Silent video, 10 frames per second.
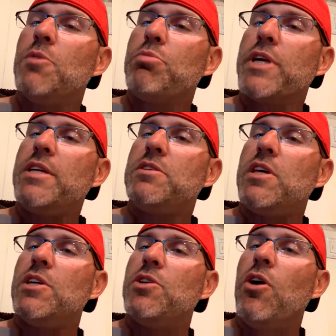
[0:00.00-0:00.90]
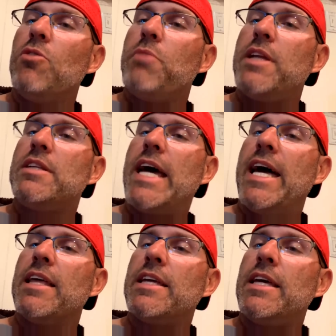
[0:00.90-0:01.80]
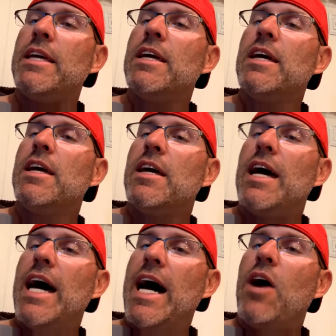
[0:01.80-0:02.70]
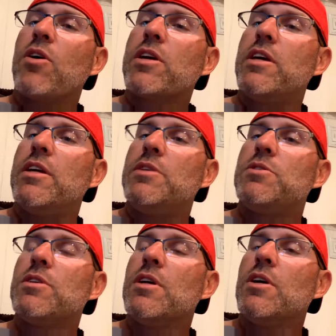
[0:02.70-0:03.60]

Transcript: please the adult mentality. Our kids